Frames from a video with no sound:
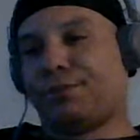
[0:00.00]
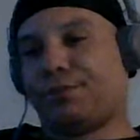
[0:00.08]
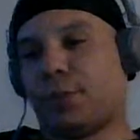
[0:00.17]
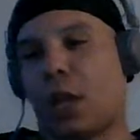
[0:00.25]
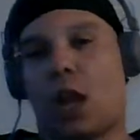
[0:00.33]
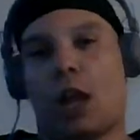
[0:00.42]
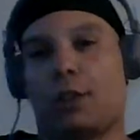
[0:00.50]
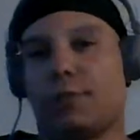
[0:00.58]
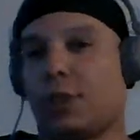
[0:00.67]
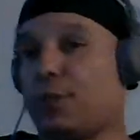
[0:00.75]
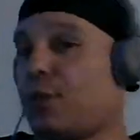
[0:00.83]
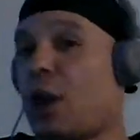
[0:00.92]
nah.
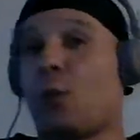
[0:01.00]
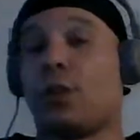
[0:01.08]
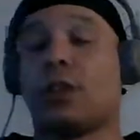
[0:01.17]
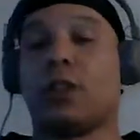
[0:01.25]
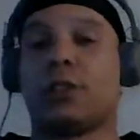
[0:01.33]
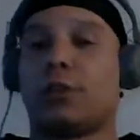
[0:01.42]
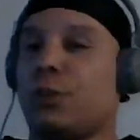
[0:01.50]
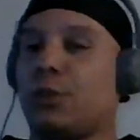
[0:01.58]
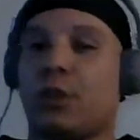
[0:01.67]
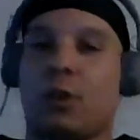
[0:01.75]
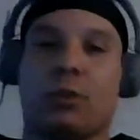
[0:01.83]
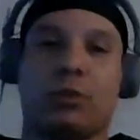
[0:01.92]
If y'all want to listen to
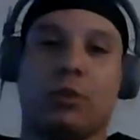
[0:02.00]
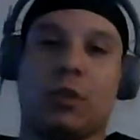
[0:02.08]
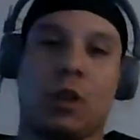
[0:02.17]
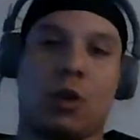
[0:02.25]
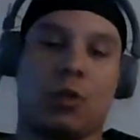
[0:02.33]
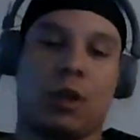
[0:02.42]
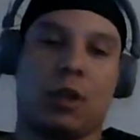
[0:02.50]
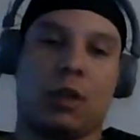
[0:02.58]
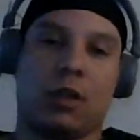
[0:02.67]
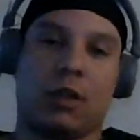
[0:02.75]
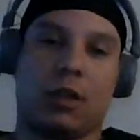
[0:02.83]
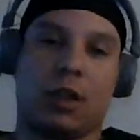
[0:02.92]
it,
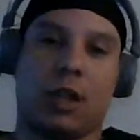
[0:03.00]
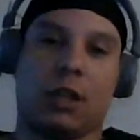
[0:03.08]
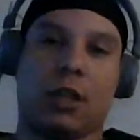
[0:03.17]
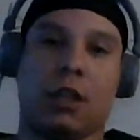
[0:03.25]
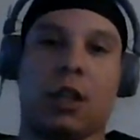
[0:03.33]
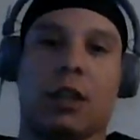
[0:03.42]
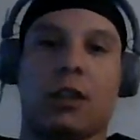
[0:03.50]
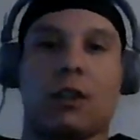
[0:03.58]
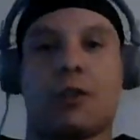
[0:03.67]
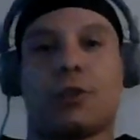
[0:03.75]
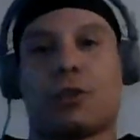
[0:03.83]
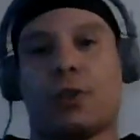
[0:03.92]
go hit the link in
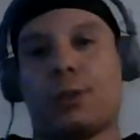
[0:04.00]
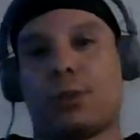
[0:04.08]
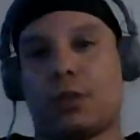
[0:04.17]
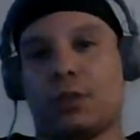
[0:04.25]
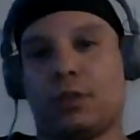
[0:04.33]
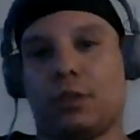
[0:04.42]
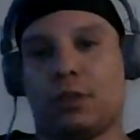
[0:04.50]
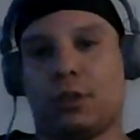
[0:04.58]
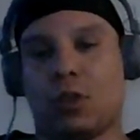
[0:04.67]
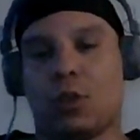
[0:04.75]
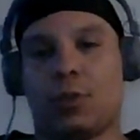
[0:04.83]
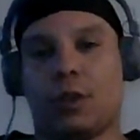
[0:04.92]
the description. It's
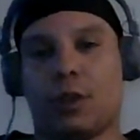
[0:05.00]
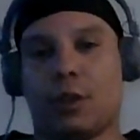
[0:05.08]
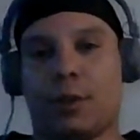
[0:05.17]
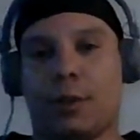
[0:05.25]
gonna be there.